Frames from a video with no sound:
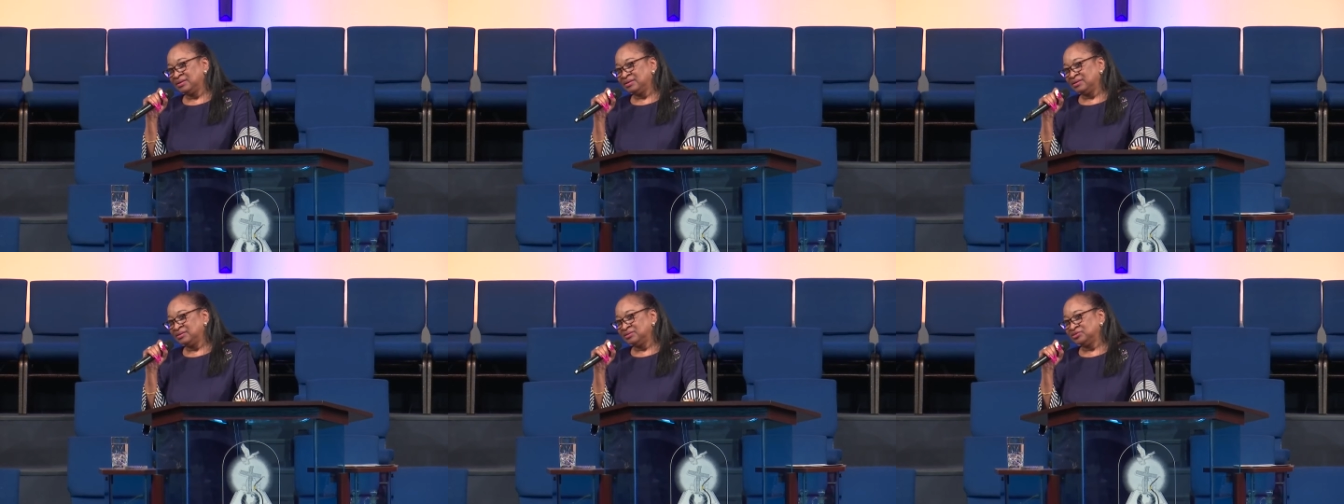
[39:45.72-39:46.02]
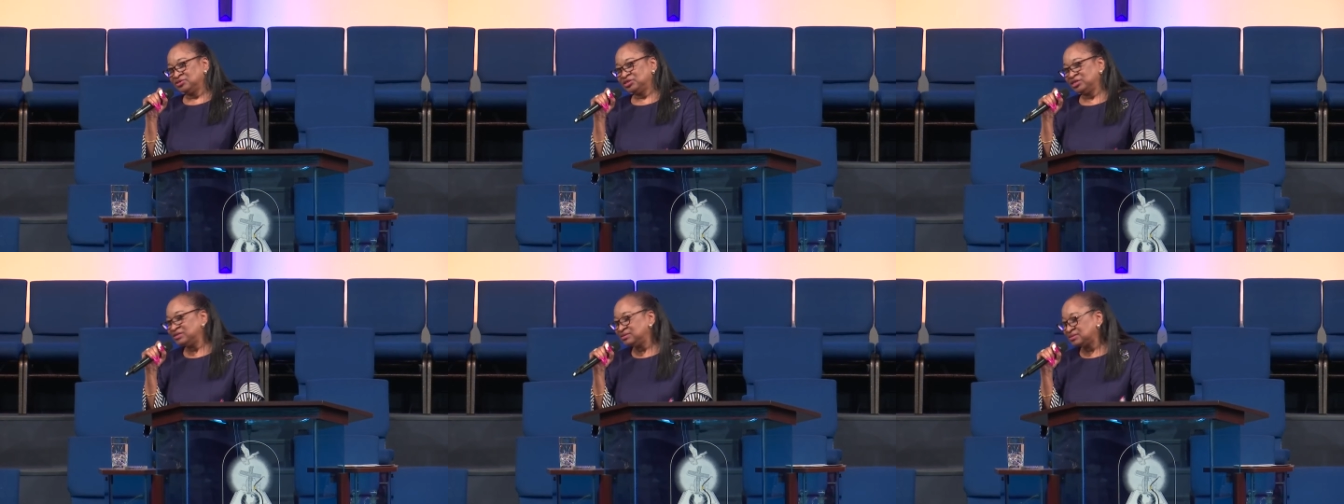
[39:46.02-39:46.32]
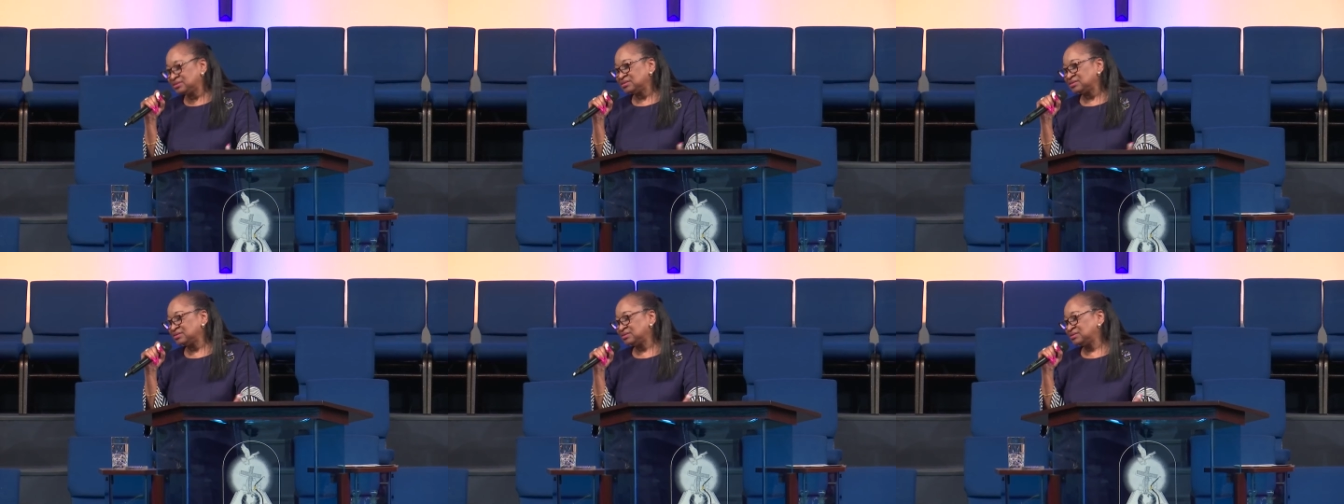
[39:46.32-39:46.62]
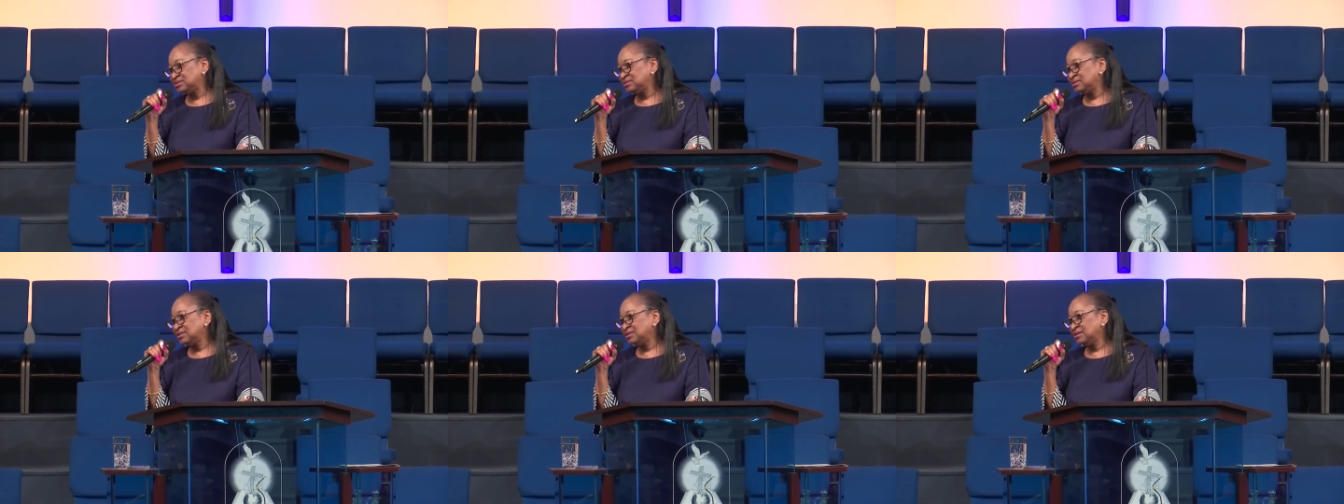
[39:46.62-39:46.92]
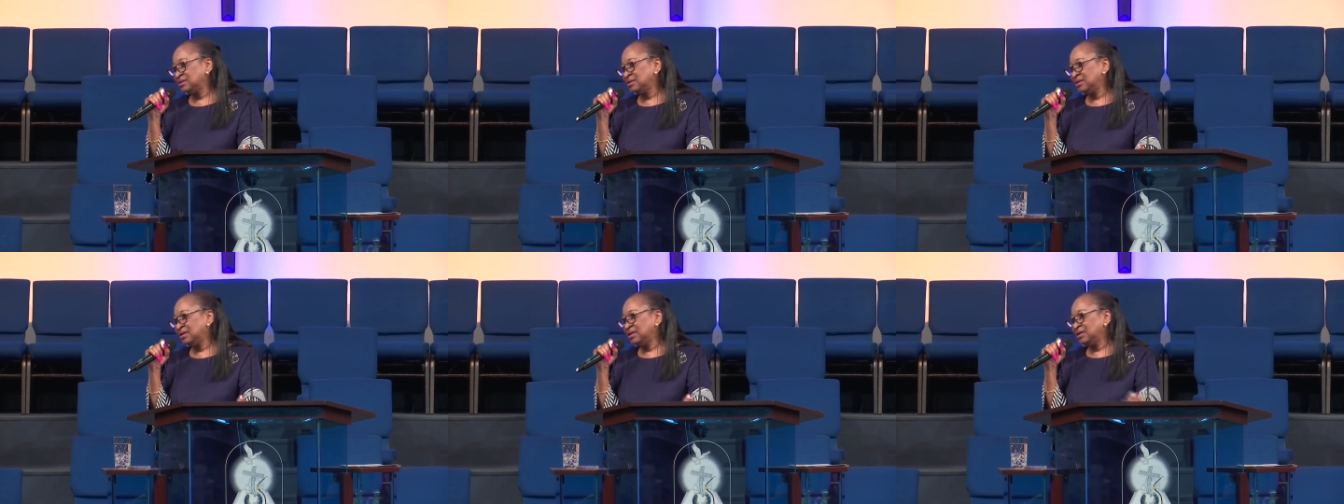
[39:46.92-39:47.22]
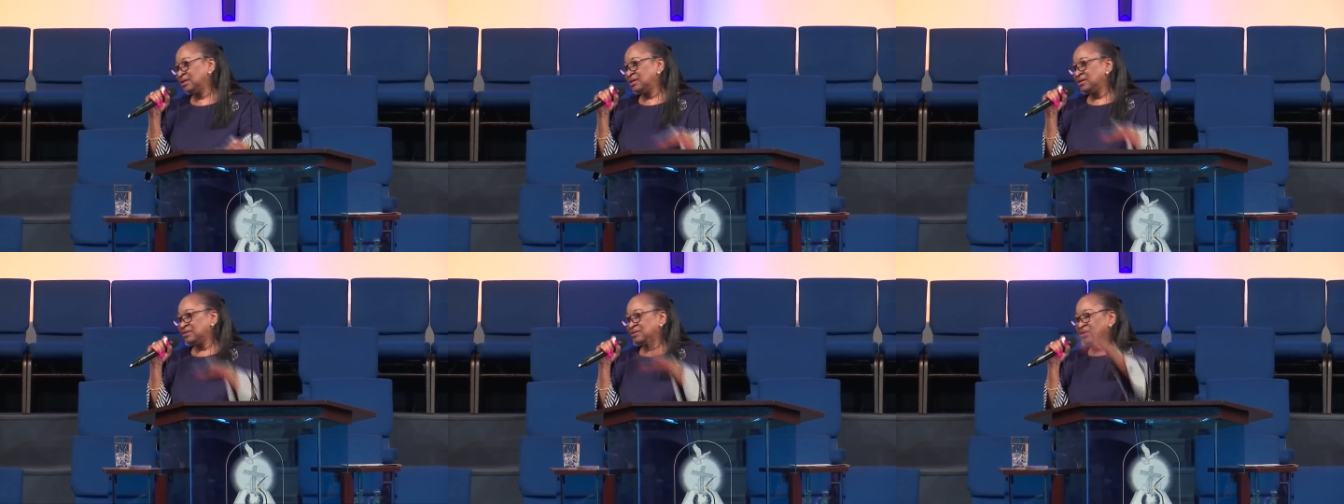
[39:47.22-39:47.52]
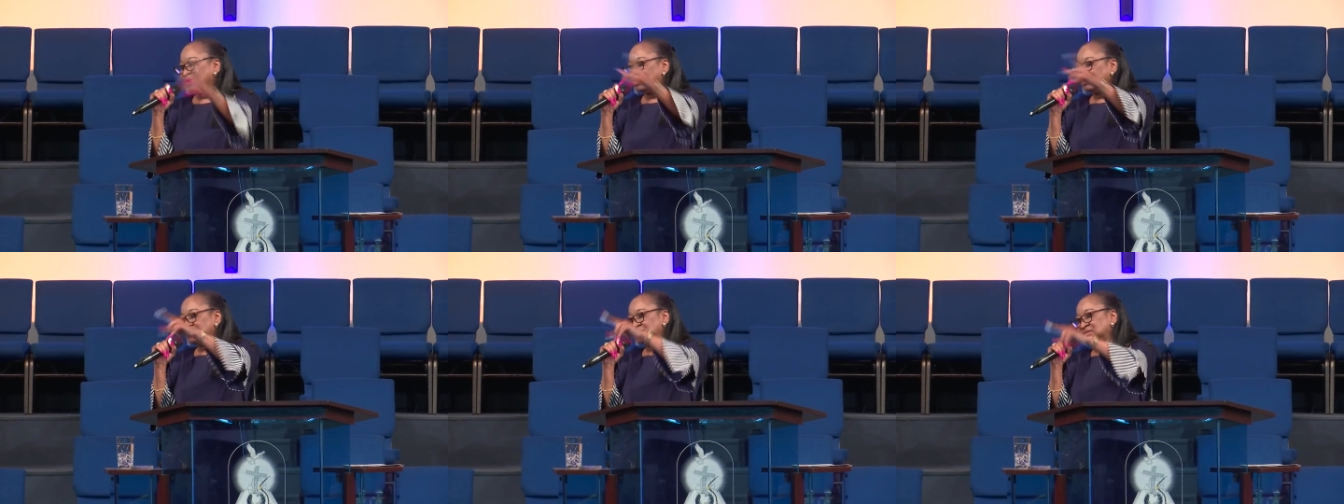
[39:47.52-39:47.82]
Jesus,
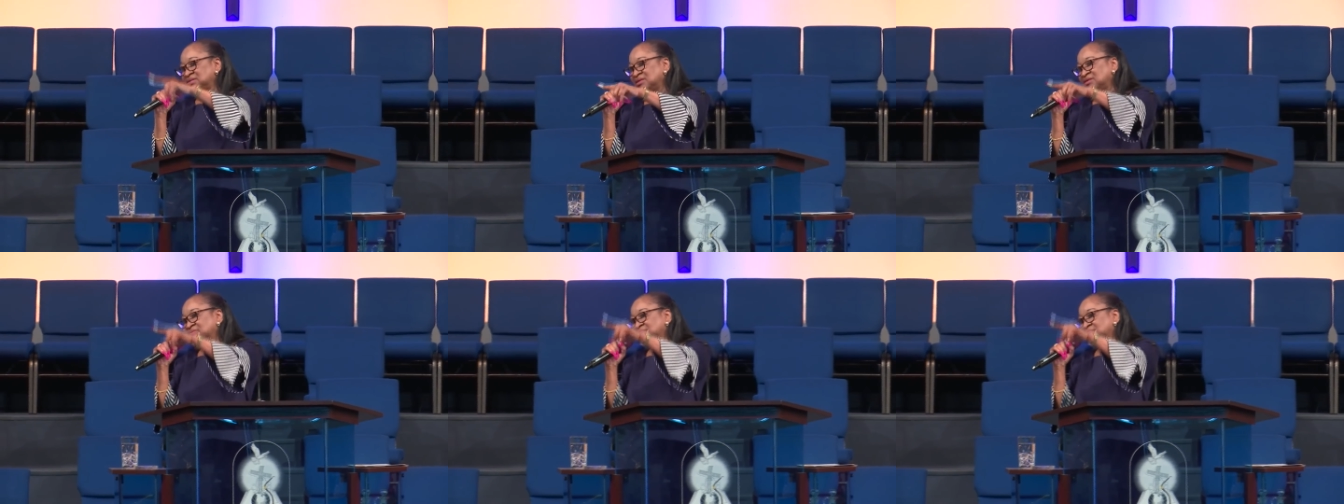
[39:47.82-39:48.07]
thou Son of